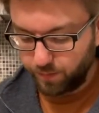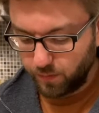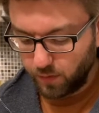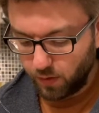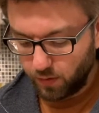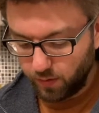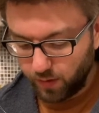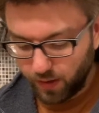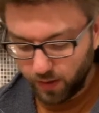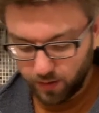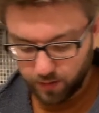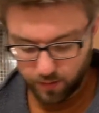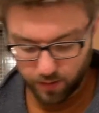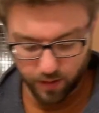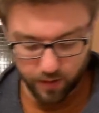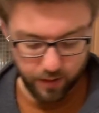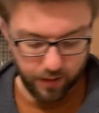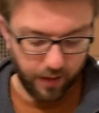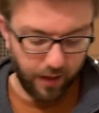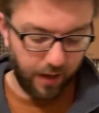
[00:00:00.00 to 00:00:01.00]
All right,
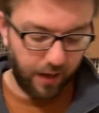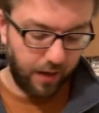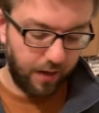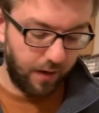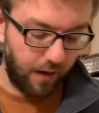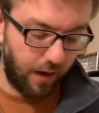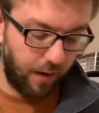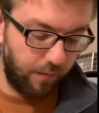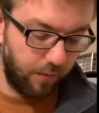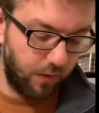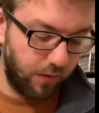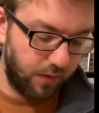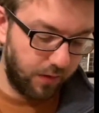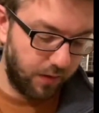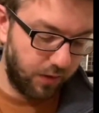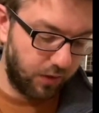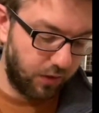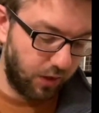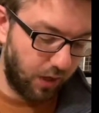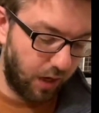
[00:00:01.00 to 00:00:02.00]
and again, I'm using
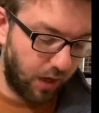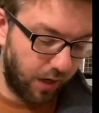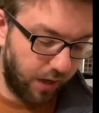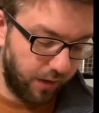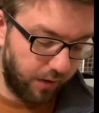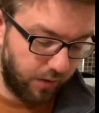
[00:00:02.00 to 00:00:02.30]
a jar.